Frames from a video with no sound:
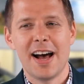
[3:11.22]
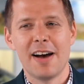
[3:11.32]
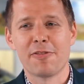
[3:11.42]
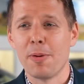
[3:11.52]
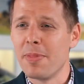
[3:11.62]

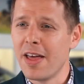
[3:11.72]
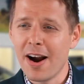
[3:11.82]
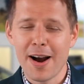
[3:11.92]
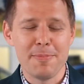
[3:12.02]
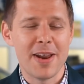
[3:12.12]
From
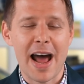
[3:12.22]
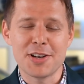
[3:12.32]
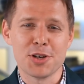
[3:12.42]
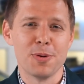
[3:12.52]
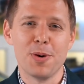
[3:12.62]
there, I'm not
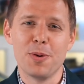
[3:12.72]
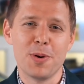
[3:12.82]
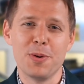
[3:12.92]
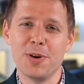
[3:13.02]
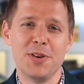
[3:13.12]
sure what
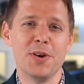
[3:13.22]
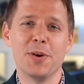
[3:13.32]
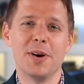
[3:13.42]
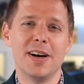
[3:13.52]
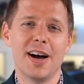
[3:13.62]
we would
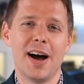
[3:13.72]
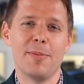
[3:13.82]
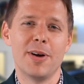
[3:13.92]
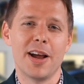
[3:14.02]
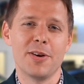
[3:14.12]
do,
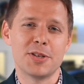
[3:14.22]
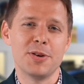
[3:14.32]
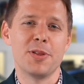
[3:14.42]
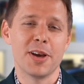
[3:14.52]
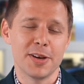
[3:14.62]
but I know she
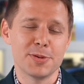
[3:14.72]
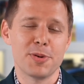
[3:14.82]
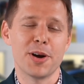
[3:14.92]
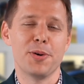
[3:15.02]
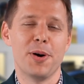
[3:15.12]
would think it was
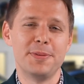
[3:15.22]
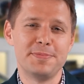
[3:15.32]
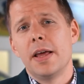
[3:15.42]
pretty cool.